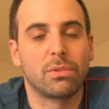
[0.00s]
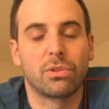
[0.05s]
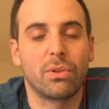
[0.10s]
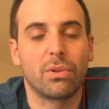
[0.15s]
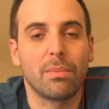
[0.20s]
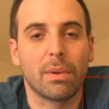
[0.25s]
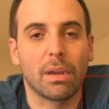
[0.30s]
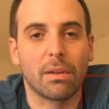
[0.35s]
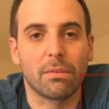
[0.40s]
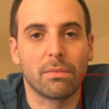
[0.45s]

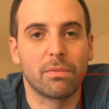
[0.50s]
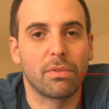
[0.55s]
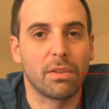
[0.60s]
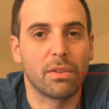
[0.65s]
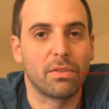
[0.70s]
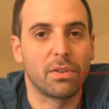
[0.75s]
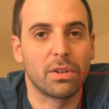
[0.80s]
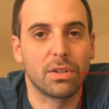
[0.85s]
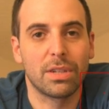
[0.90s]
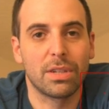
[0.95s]
streaming for the
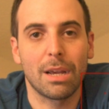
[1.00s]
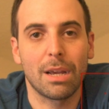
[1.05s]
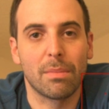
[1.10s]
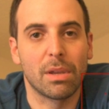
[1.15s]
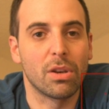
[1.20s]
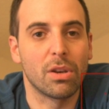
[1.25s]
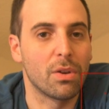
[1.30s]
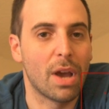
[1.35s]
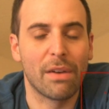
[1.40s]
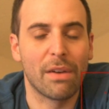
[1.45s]
first time
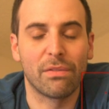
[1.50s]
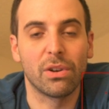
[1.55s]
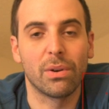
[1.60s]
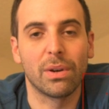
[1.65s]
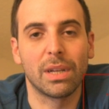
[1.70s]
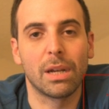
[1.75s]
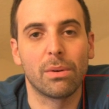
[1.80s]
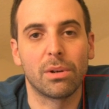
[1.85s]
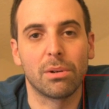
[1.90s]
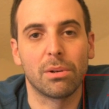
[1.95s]
and you have no
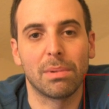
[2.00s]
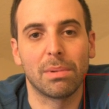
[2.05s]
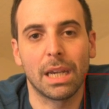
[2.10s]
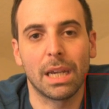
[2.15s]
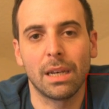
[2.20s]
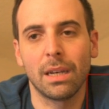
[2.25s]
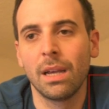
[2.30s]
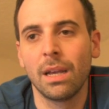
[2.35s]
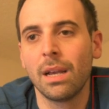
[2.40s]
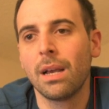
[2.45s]
idea where to
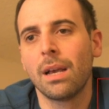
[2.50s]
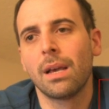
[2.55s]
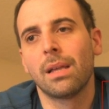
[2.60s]
begin.